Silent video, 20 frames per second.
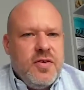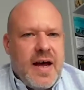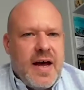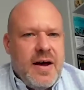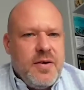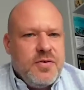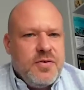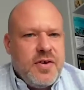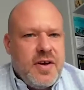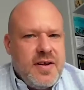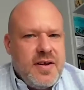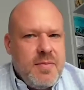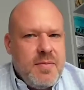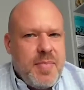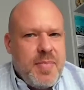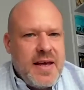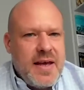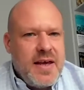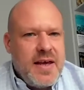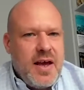that outside of the
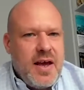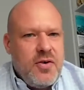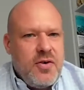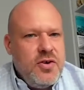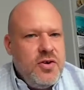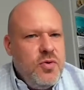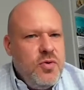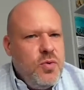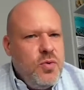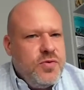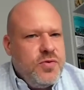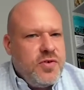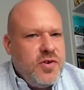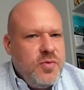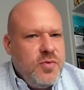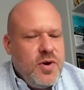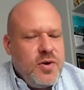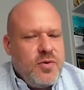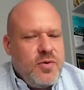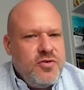banking area, you also
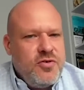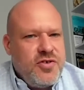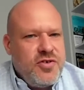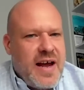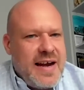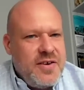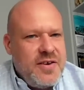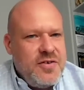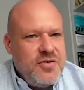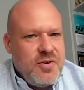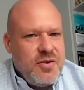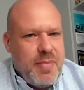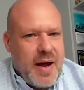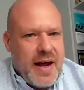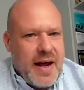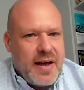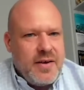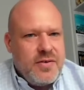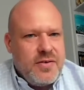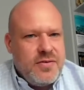work with challenger
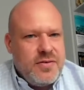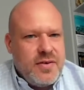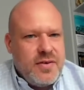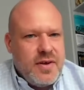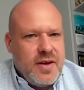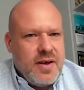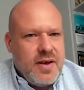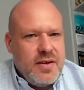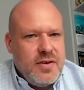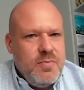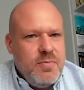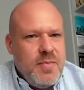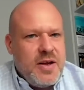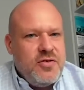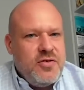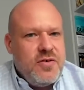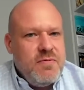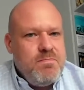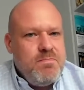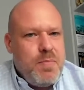banks, and you
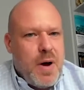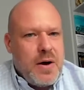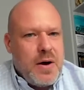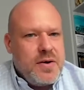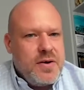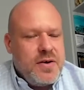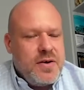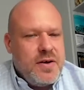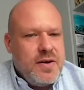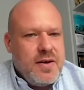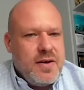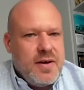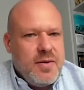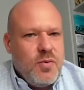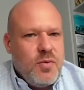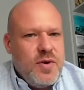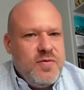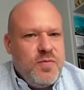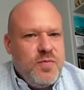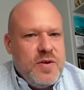mentioned Bunq.
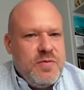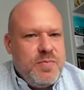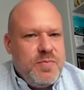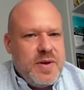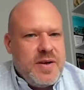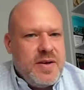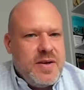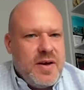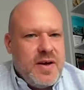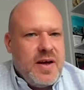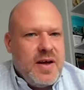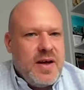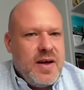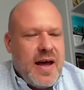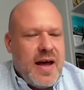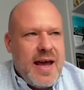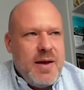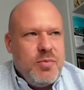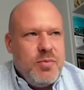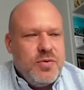We've been
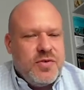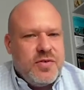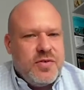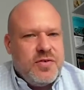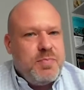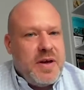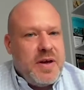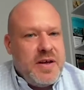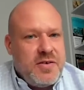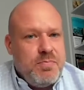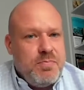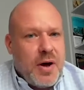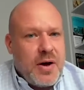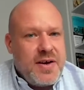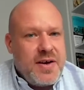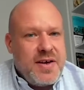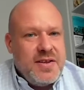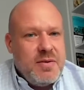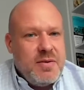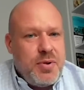able to speak to
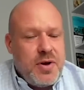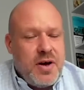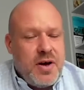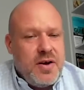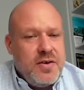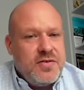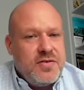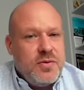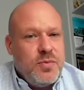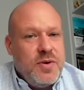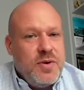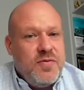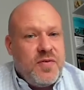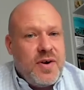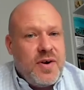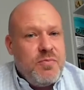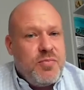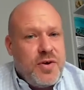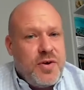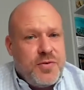Bunq in the past, and we're
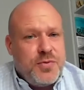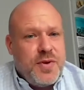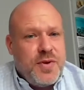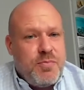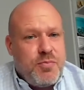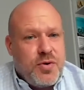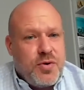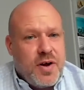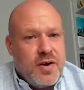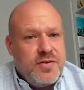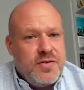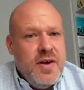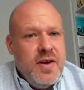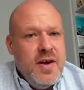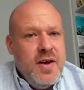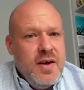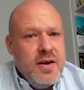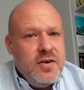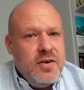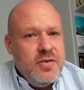very impressed with their product.
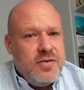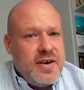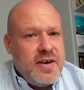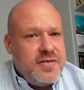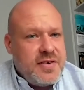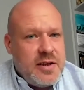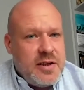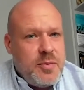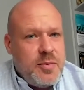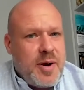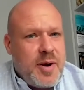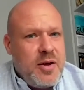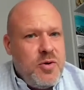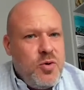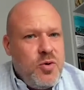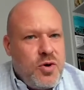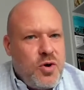Can you tell us a little bit about your